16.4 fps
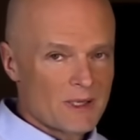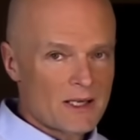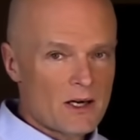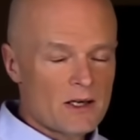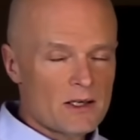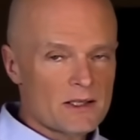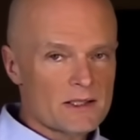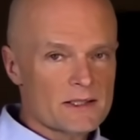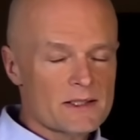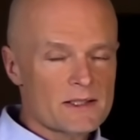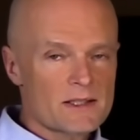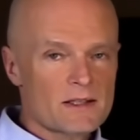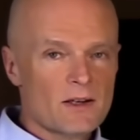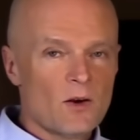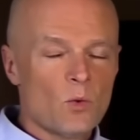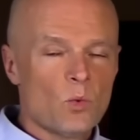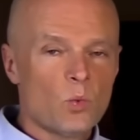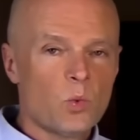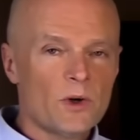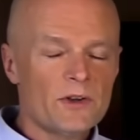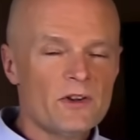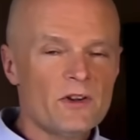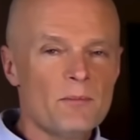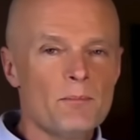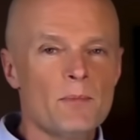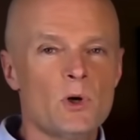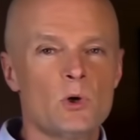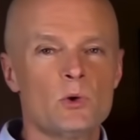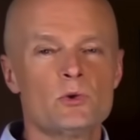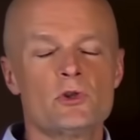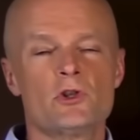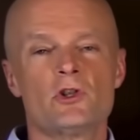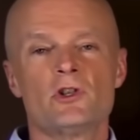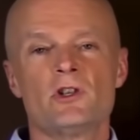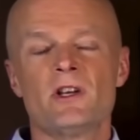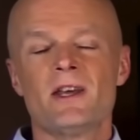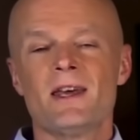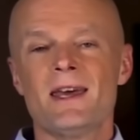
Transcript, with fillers: because one of the most